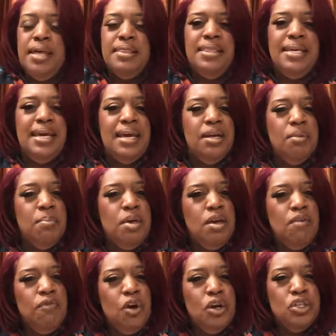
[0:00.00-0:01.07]
the enemy
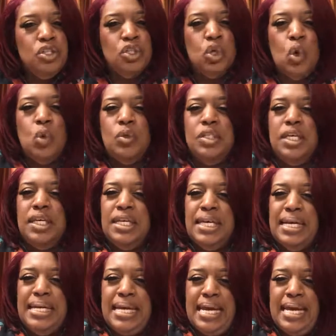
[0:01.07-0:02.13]
of our soul to
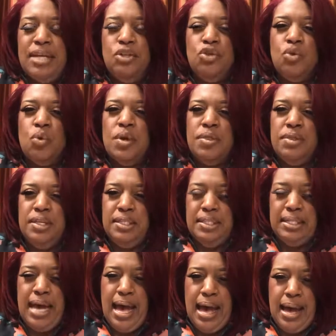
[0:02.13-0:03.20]
get in during this
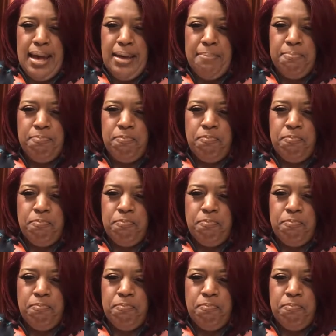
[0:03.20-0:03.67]
time,